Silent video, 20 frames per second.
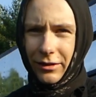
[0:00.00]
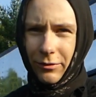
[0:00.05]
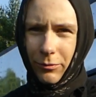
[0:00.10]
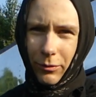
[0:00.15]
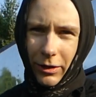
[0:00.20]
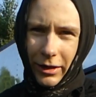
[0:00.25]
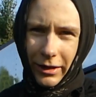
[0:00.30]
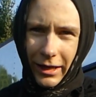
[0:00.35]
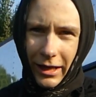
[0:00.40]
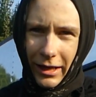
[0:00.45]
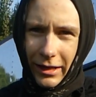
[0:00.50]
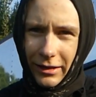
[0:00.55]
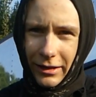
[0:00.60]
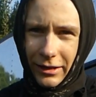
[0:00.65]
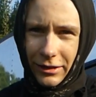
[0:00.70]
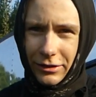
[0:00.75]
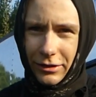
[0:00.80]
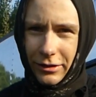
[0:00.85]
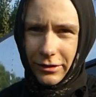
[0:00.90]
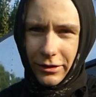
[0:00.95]
Again,
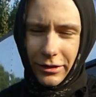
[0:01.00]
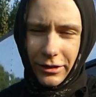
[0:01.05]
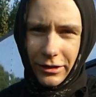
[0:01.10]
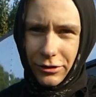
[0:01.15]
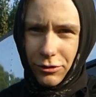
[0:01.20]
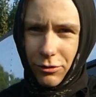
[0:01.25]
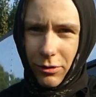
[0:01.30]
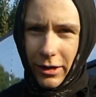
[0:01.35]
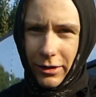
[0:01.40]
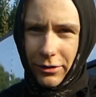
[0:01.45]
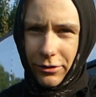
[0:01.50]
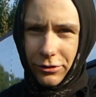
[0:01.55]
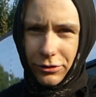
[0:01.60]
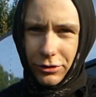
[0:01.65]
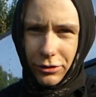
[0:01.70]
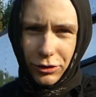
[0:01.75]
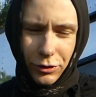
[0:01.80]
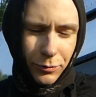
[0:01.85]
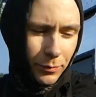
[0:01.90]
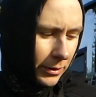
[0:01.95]
these grinders
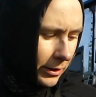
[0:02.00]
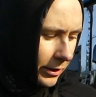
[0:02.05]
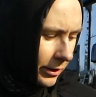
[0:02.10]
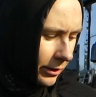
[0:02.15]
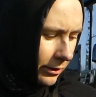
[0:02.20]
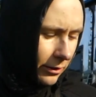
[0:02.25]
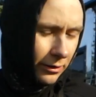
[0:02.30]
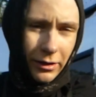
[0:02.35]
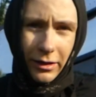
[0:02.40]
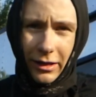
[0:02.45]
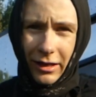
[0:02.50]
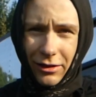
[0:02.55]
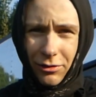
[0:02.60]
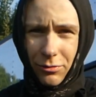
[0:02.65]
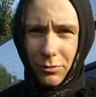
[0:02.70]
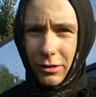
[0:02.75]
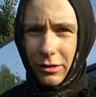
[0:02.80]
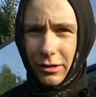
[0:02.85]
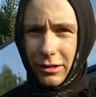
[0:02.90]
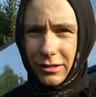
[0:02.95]
are spinning at
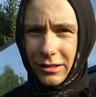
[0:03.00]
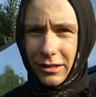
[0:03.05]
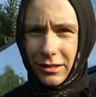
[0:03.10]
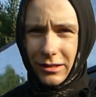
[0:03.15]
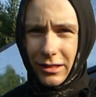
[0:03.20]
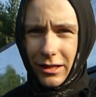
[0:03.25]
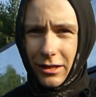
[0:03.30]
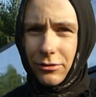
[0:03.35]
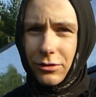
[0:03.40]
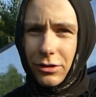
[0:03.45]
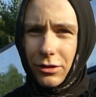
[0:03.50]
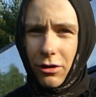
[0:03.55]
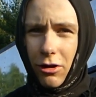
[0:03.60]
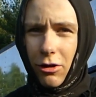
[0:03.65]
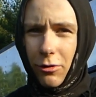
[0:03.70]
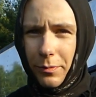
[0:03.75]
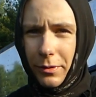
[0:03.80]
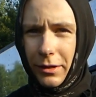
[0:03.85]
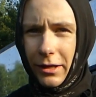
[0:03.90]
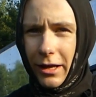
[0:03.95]
3,000 to 6,000
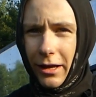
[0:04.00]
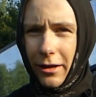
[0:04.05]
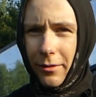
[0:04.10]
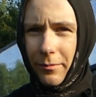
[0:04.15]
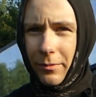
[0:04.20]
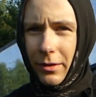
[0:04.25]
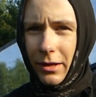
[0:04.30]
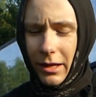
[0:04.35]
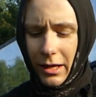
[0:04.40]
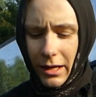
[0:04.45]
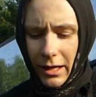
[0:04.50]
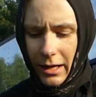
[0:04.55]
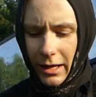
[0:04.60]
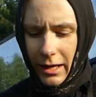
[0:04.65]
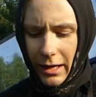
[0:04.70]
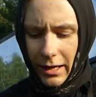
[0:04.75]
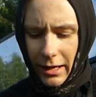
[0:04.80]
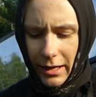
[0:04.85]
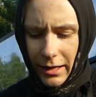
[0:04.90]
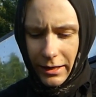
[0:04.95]
RPM,
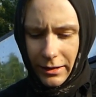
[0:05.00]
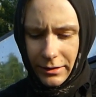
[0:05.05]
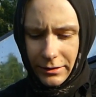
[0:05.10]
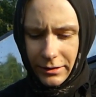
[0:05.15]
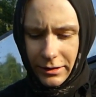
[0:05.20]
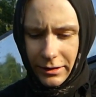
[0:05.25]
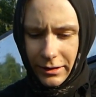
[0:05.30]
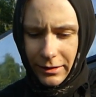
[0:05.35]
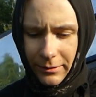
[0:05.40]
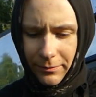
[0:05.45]
and